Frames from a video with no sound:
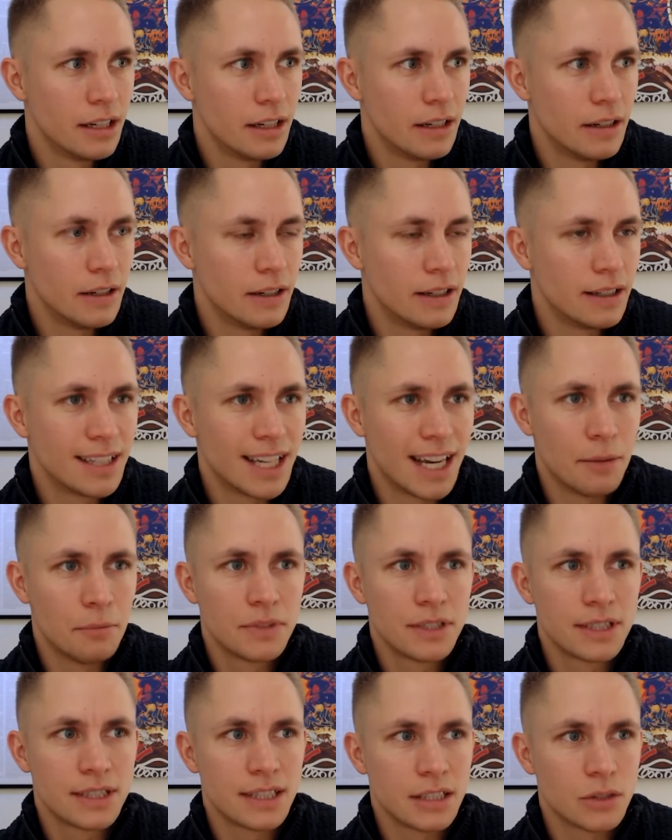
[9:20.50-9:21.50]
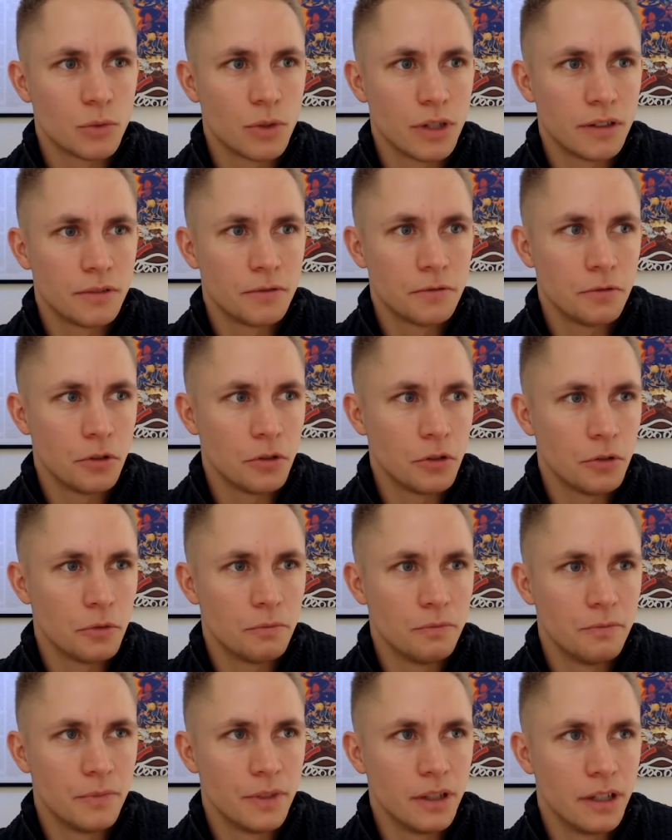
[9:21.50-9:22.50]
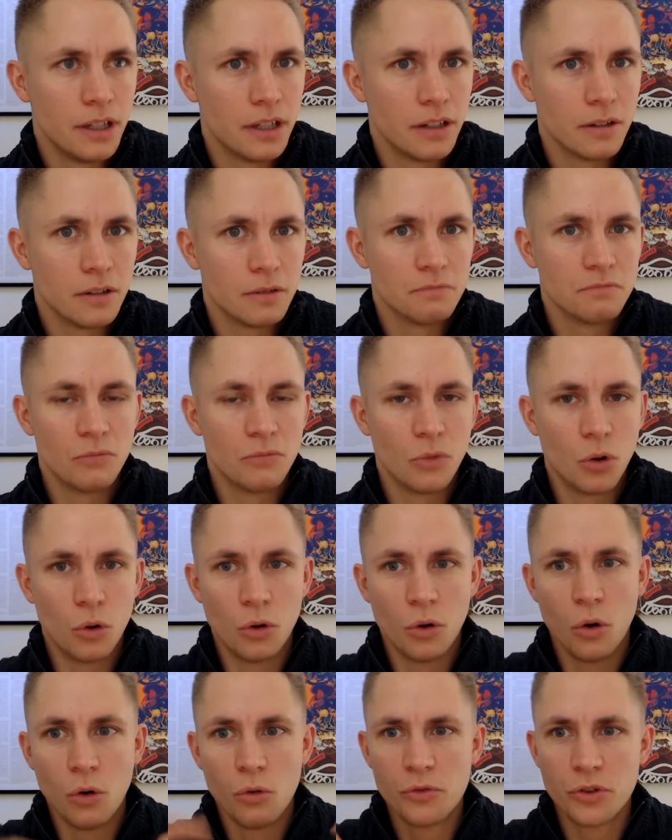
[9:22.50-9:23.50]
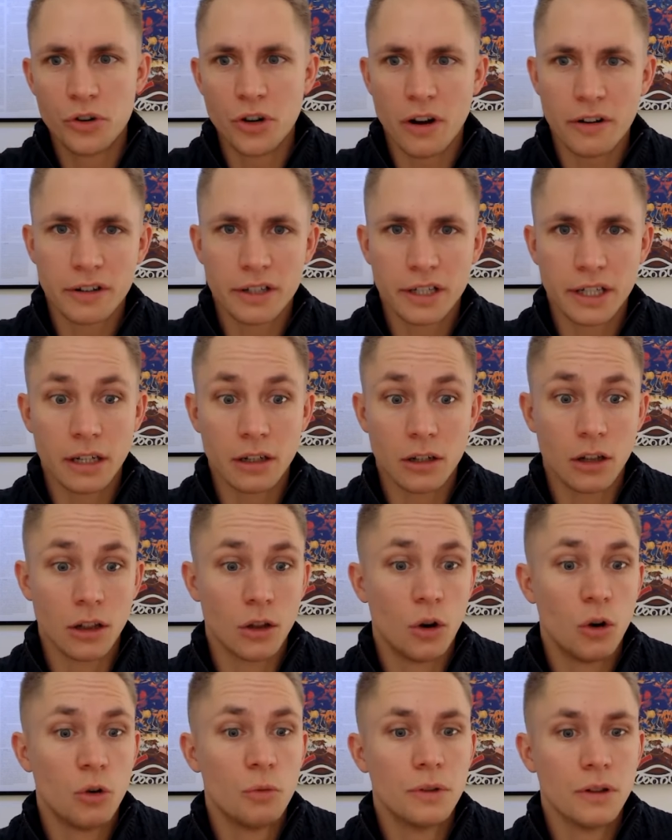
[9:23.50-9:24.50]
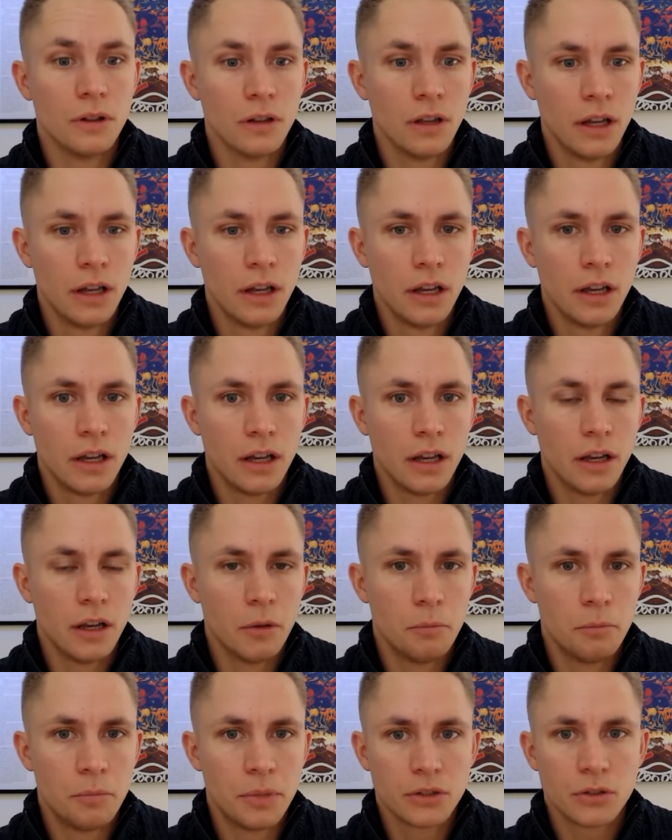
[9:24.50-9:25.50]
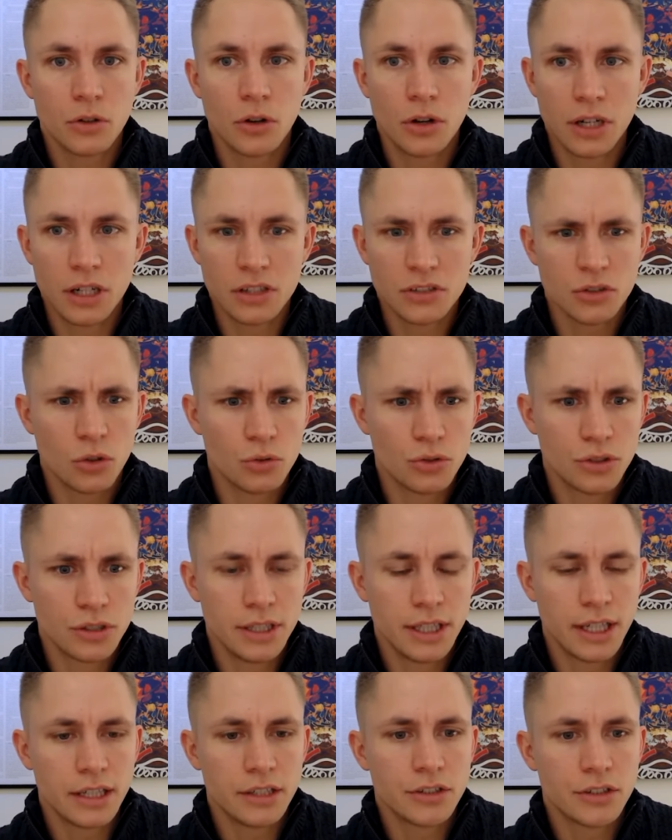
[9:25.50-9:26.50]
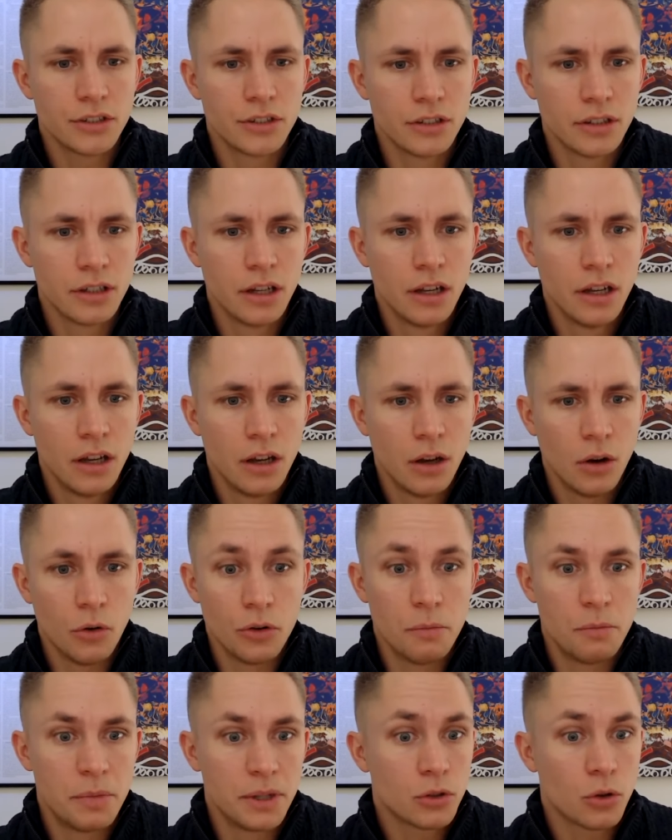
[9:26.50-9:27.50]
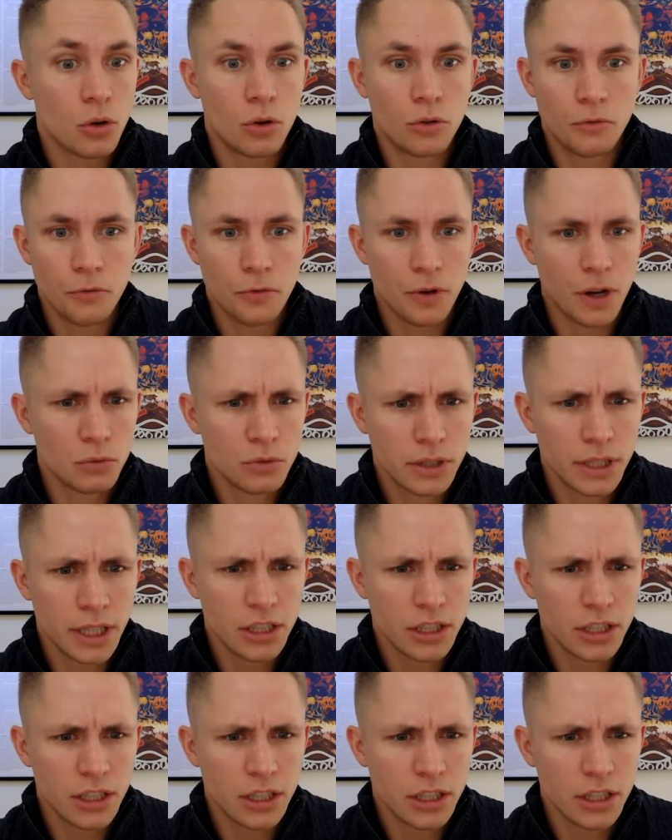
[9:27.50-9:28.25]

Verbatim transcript: uh, attempts as well for you know overarching global uh, Bitcoin association or a Bitcoin. It, it, was a